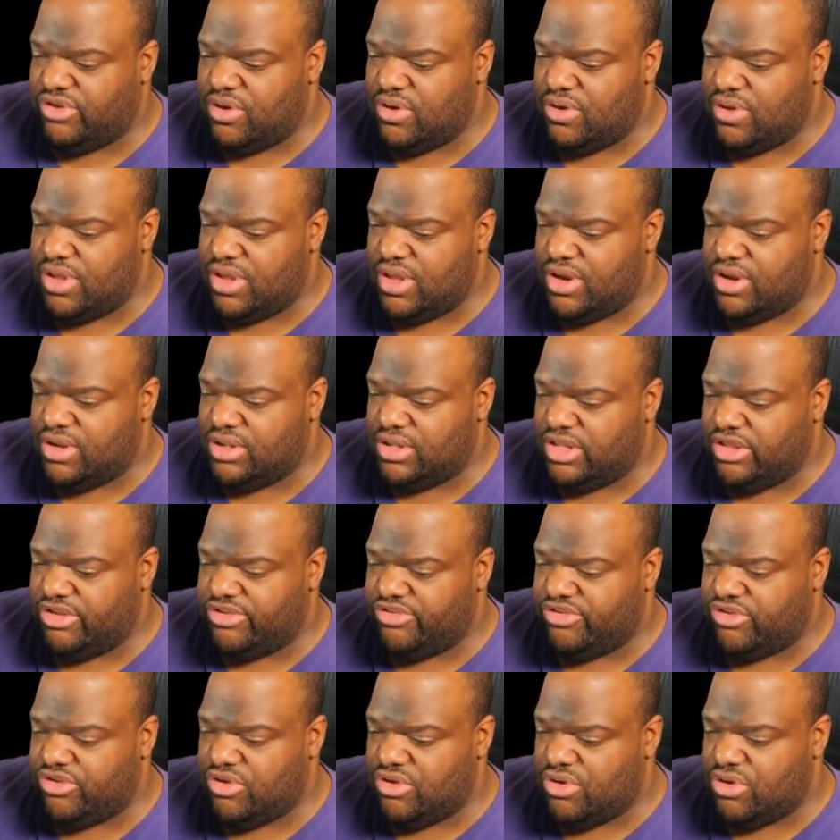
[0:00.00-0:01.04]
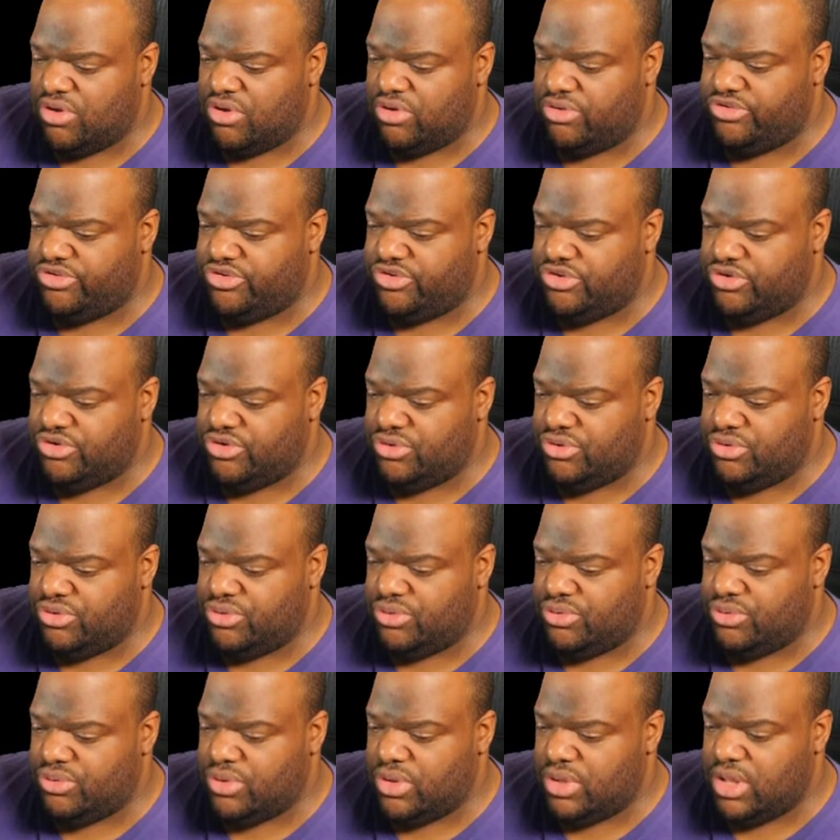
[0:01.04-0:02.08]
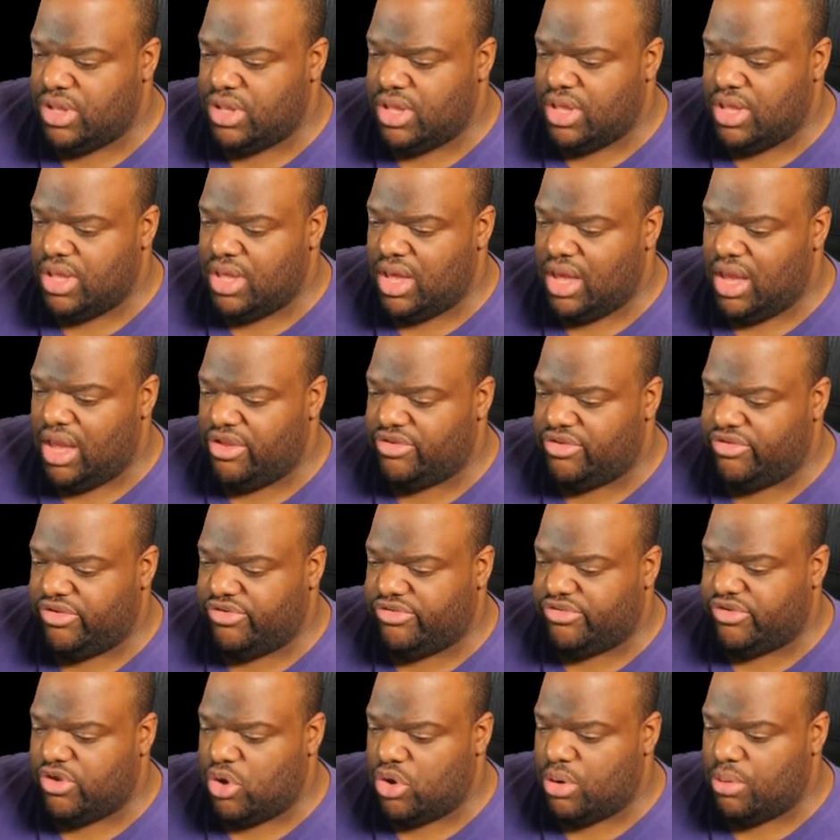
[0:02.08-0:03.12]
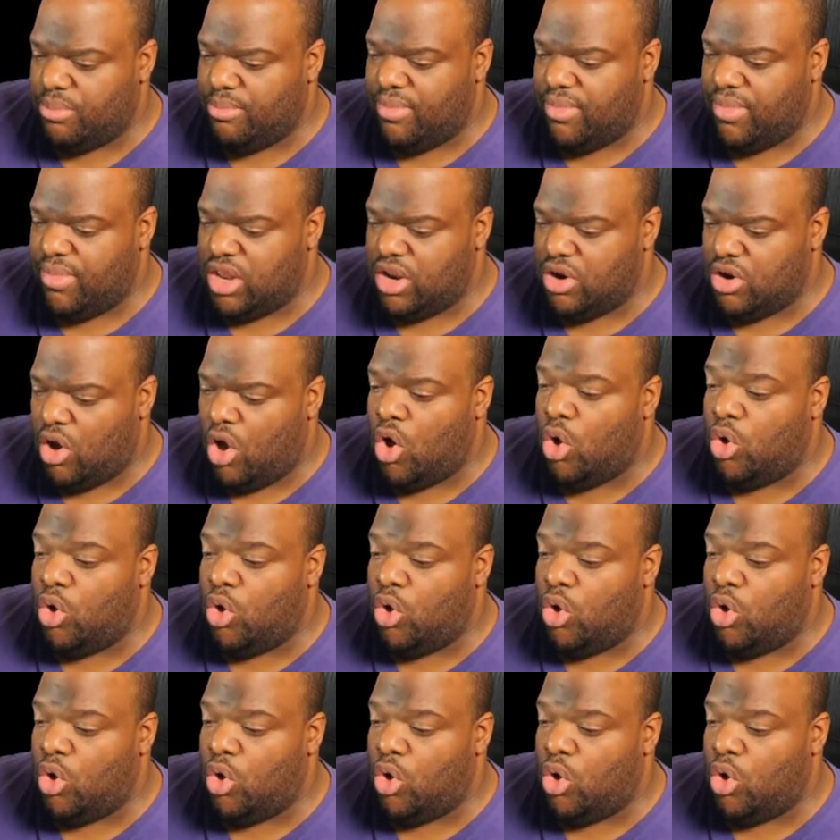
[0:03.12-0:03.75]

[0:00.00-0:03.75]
So here, let's go to. so let's go to med.